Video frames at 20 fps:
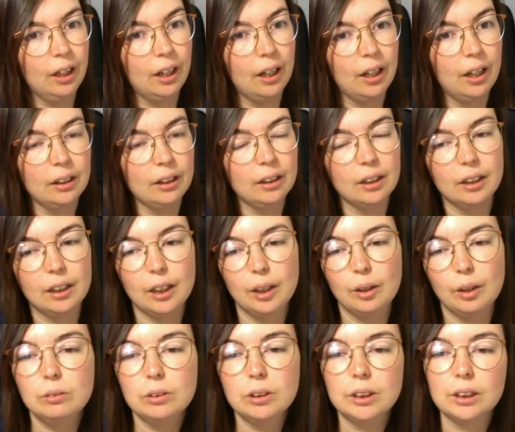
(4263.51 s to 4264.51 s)
in the
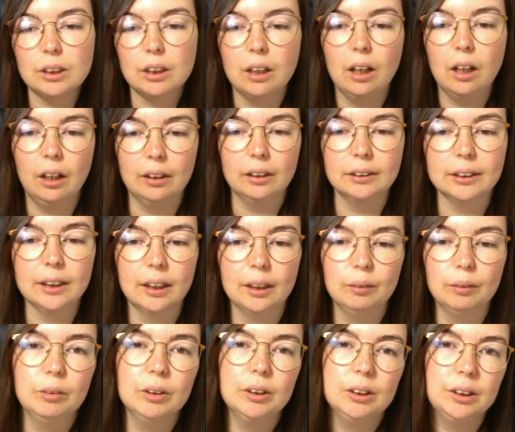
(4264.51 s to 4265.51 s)
news, and I
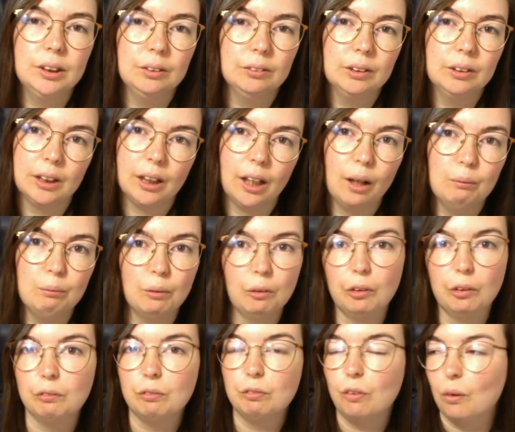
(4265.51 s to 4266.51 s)
want you to get more
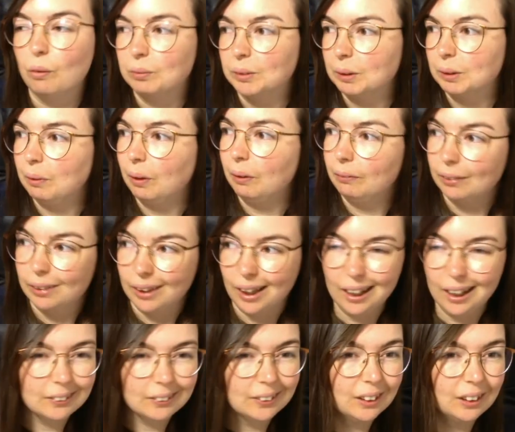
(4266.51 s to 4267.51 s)
informed about
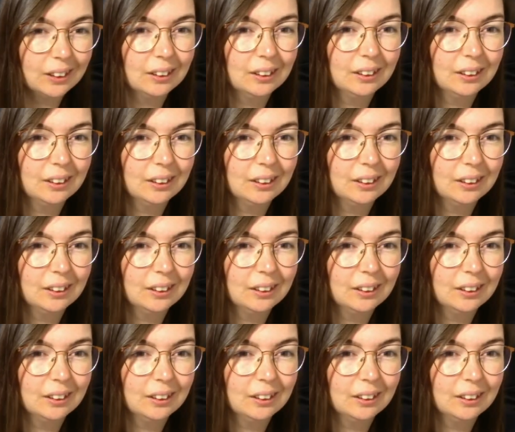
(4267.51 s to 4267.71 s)
that